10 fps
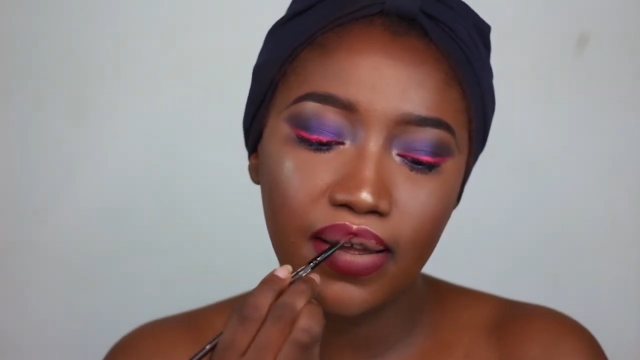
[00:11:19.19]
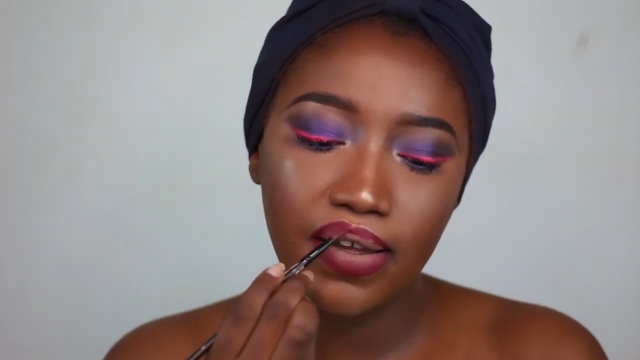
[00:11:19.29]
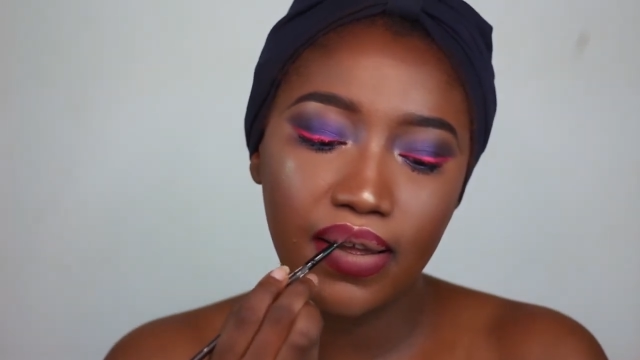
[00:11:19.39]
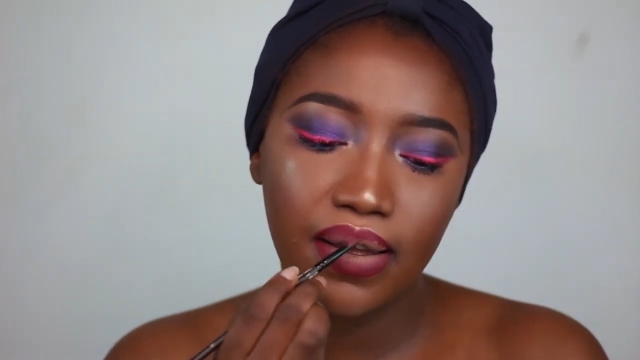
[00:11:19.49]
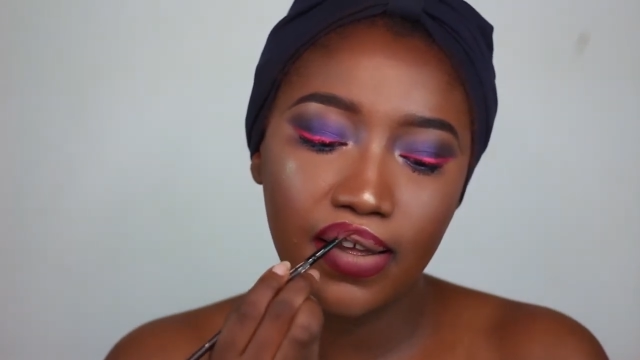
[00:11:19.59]
you
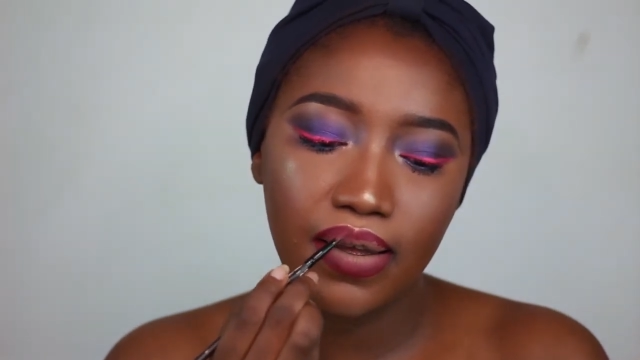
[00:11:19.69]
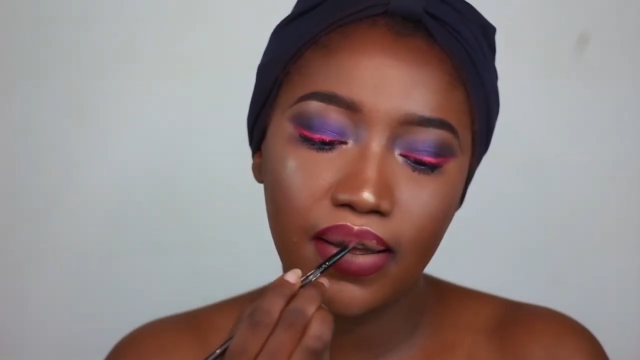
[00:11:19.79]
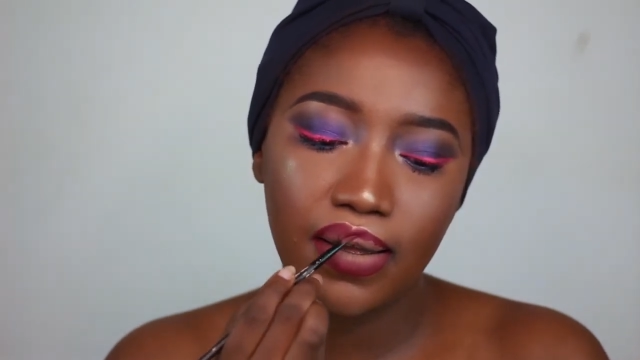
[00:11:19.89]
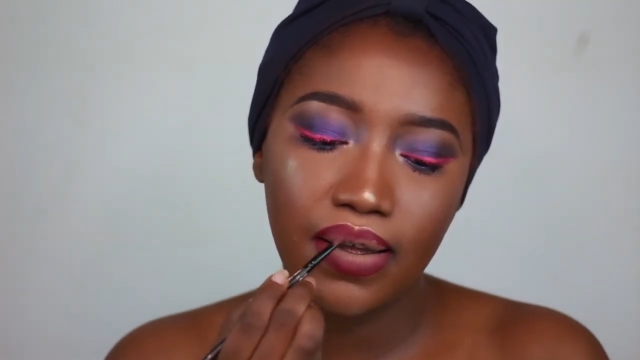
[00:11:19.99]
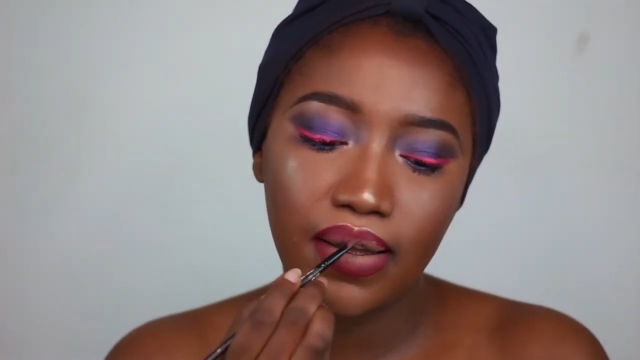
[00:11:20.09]
can leave a
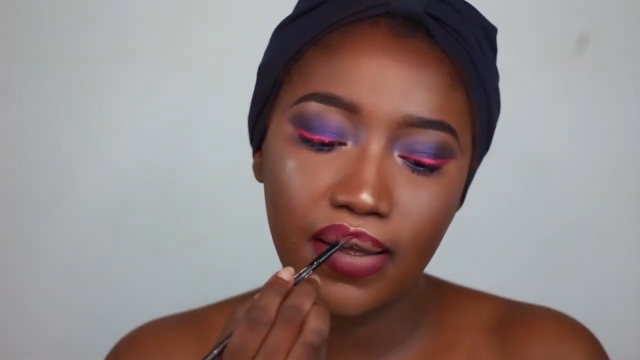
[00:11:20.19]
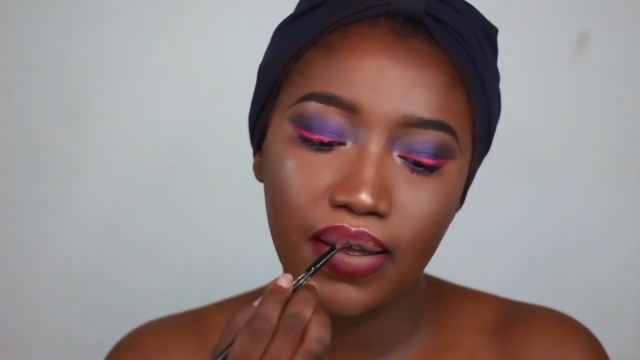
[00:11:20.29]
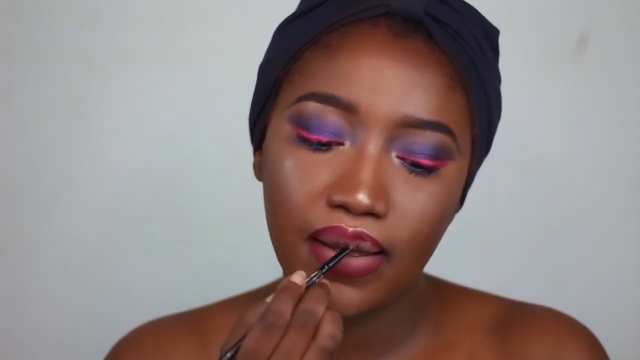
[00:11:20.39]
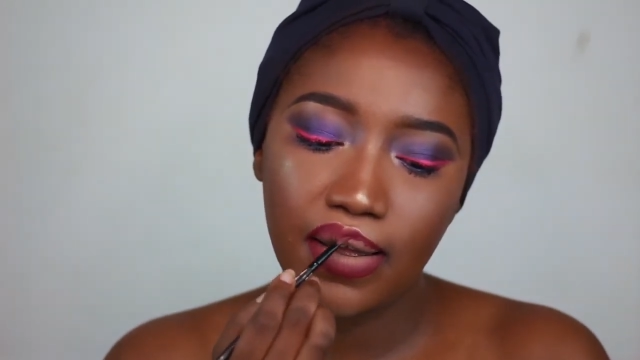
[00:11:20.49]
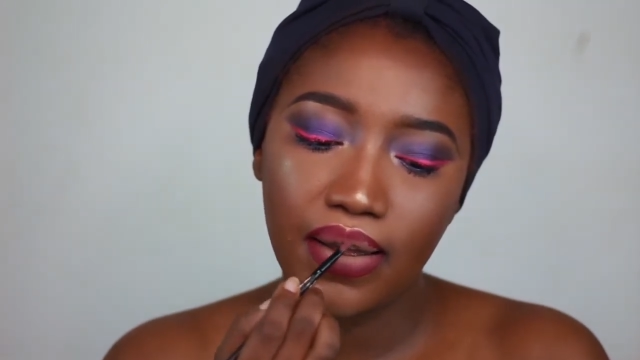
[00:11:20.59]
comment on
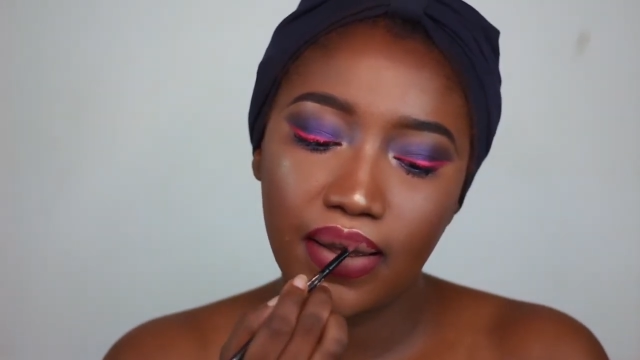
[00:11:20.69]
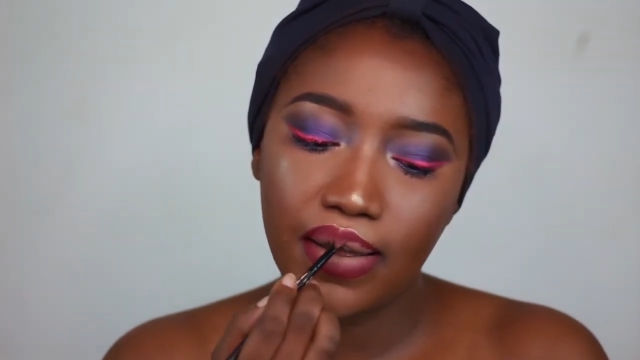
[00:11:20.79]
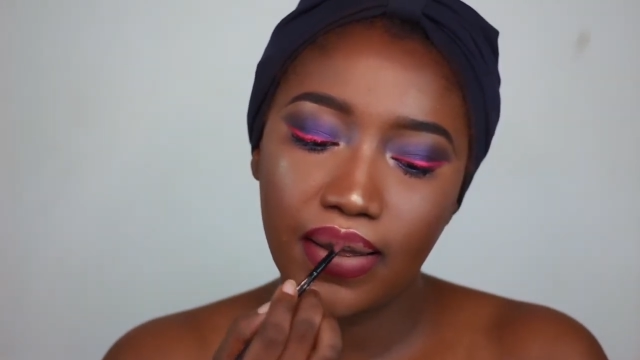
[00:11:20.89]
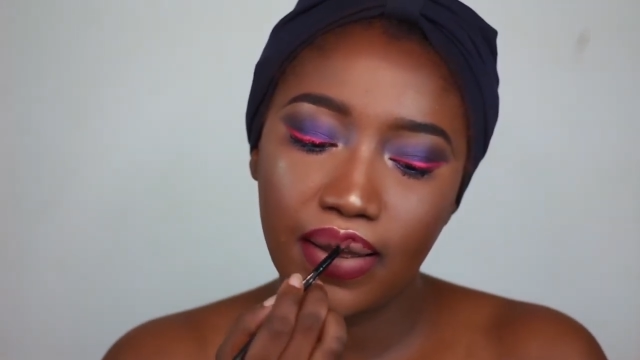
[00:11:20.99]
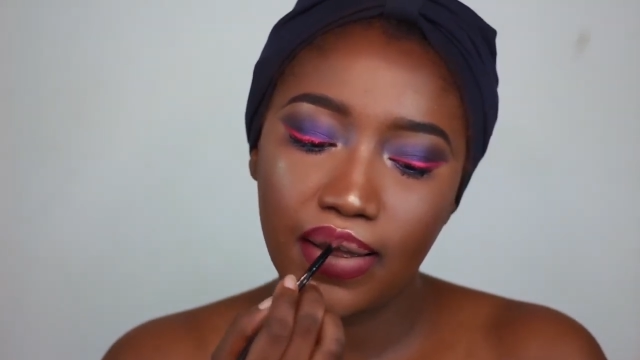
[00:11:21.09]
my
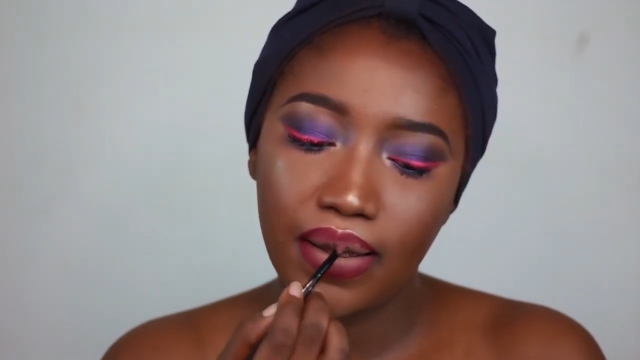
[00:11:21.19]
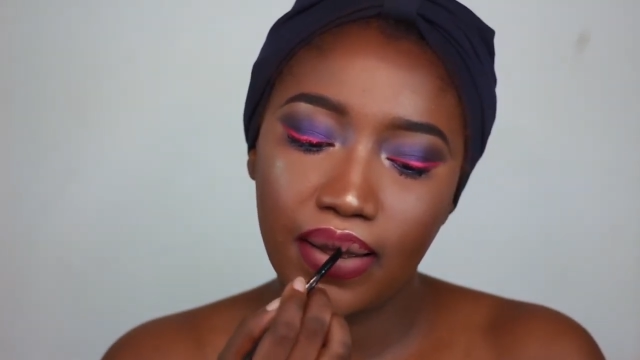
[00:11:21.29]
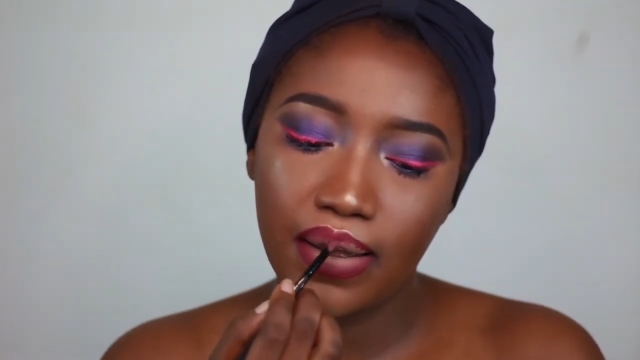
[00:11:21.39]
Instagram.